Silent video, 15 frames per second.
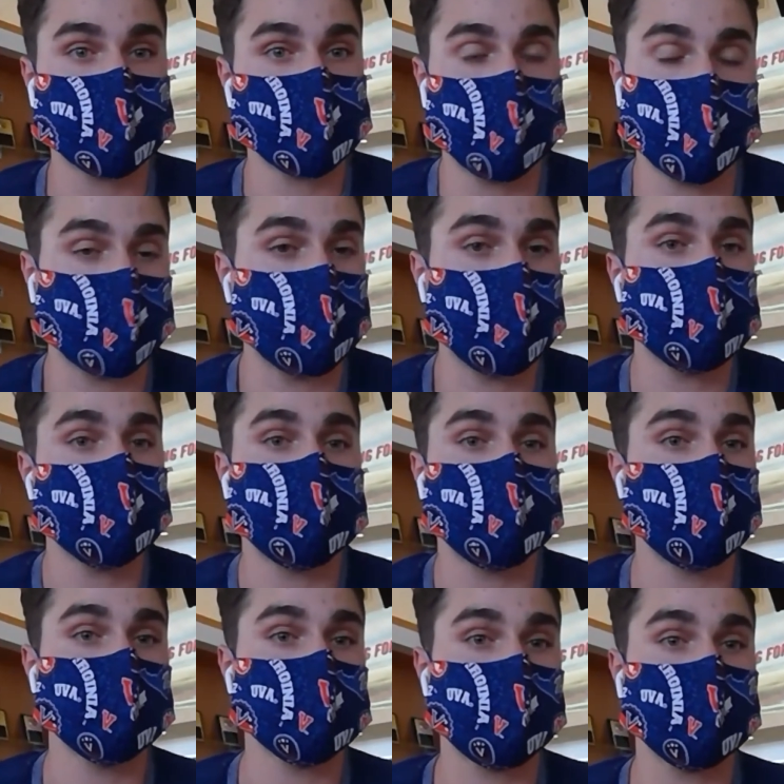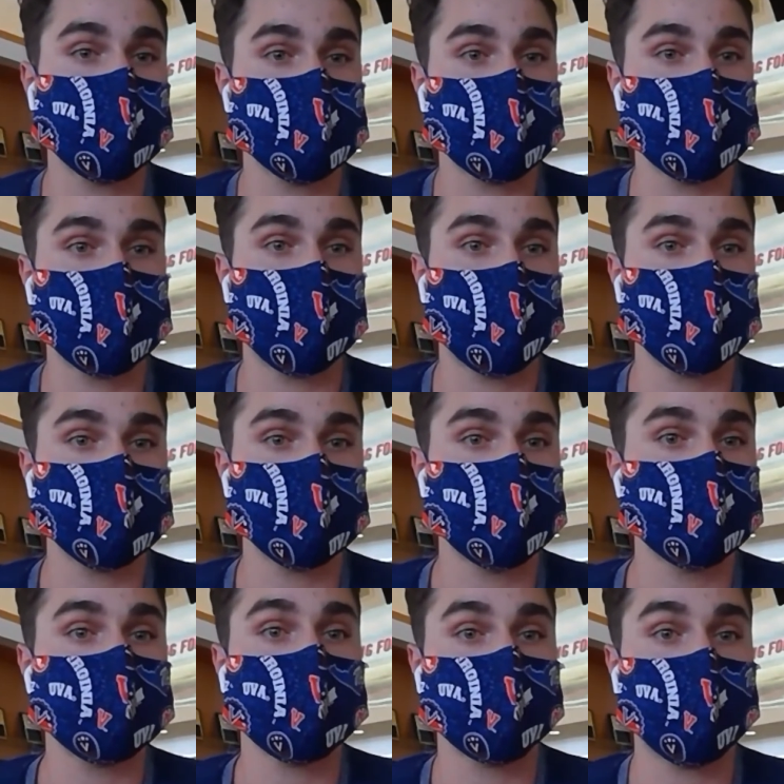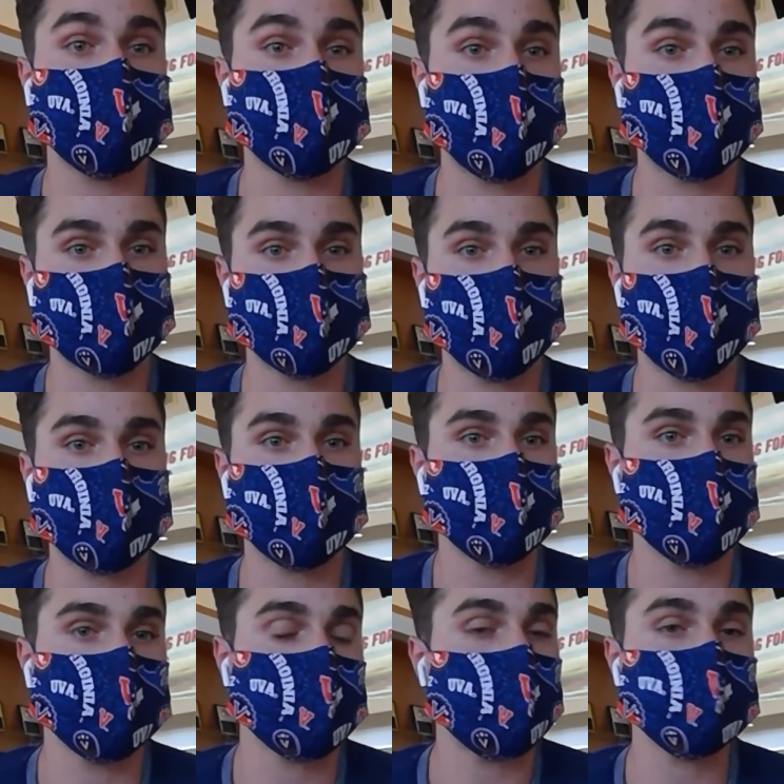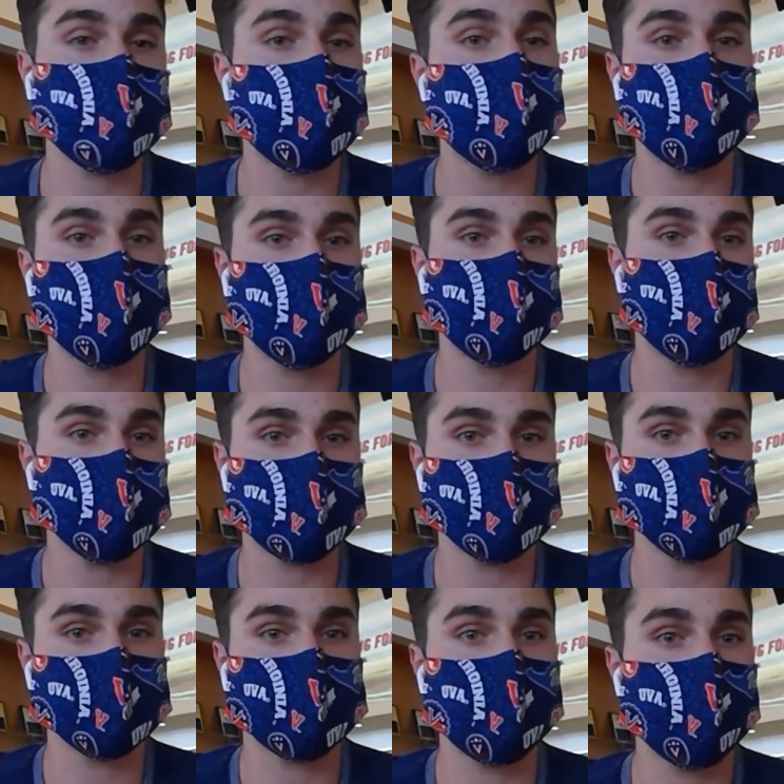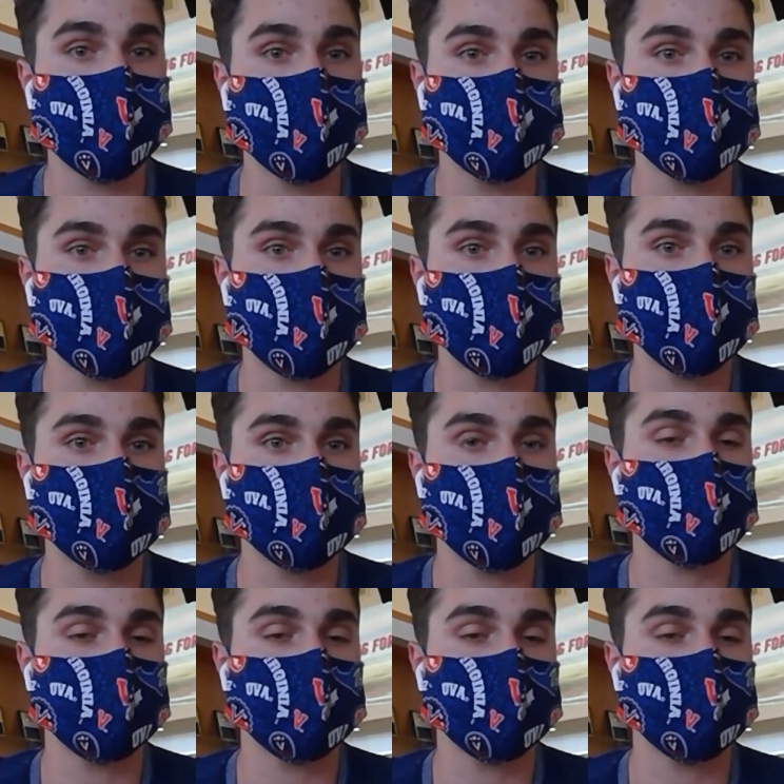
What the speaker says: we should do as much as we can to prevent that from happening. Like, that's not why you guys went to college, right?